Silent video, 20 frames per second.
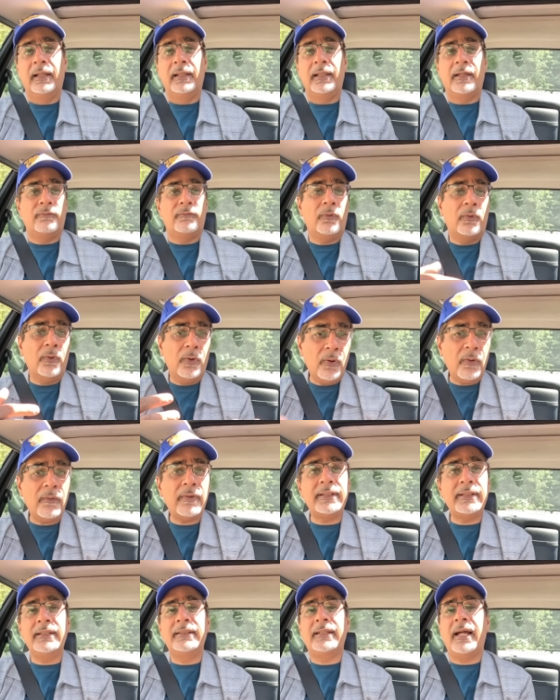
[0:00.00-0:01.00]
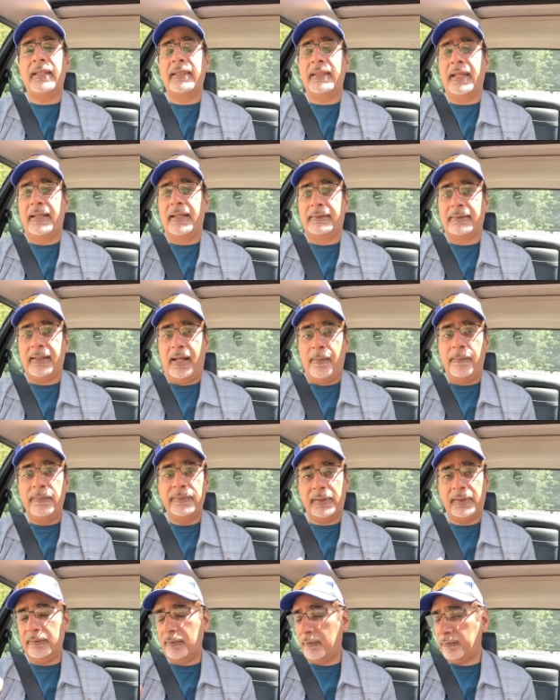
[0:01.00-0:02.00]
They've already done their
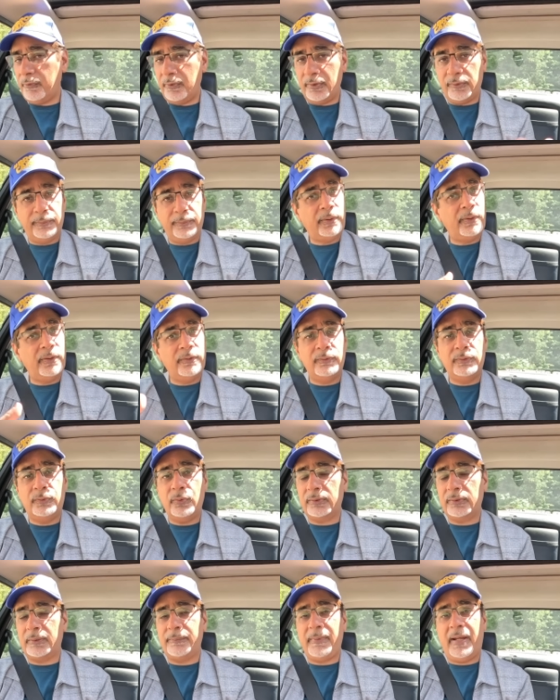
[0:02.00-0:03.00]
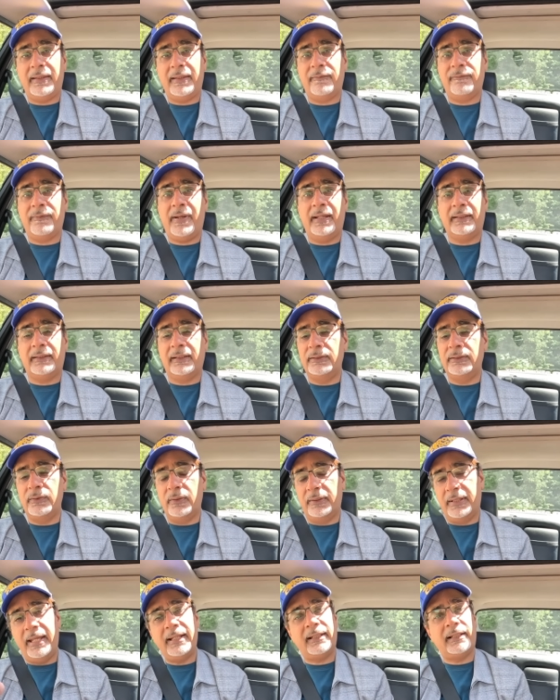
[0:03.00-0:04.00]
sums, and of course, because we talked about the fact that, you
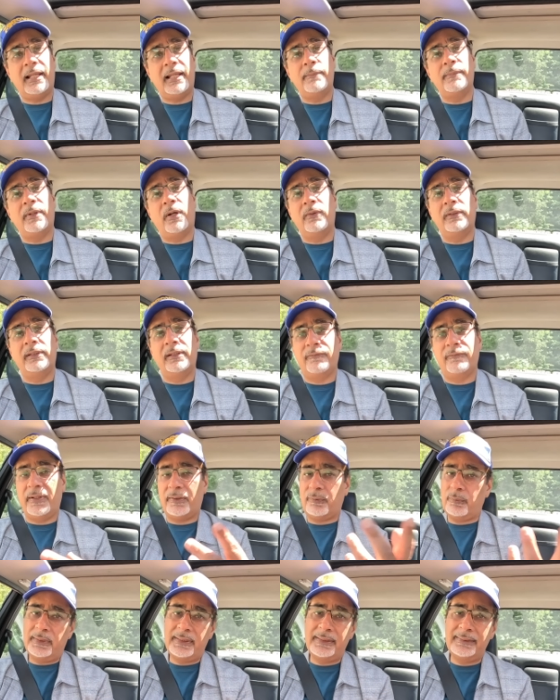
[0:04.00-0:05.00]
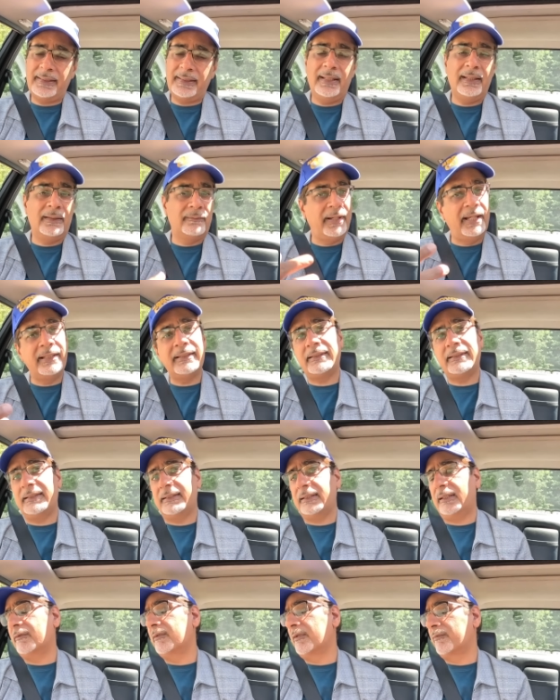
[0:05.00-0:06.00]
know, they claim it only affects 1 in 10, the reality
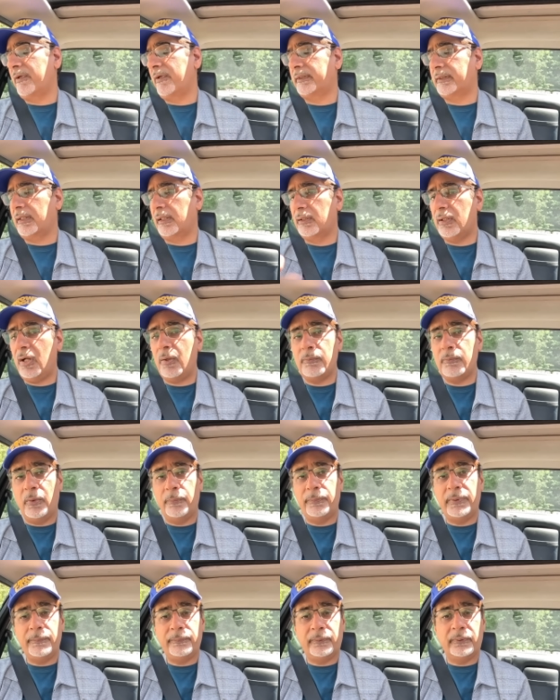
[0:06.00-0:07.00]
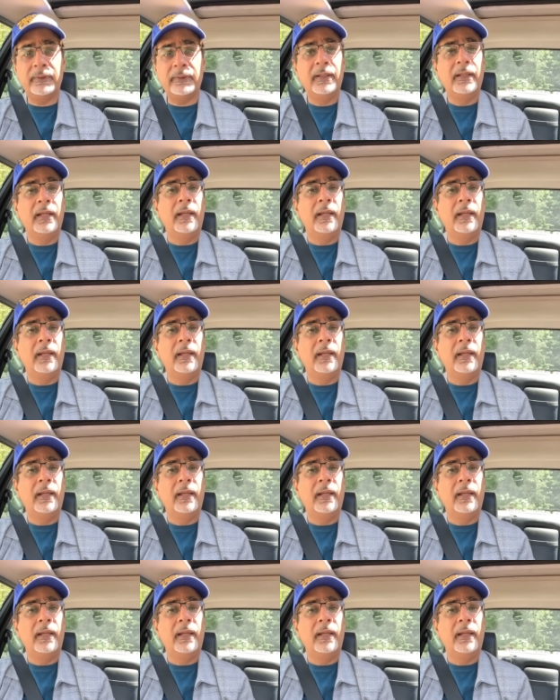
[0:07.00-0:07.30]
is it affects a lot more people,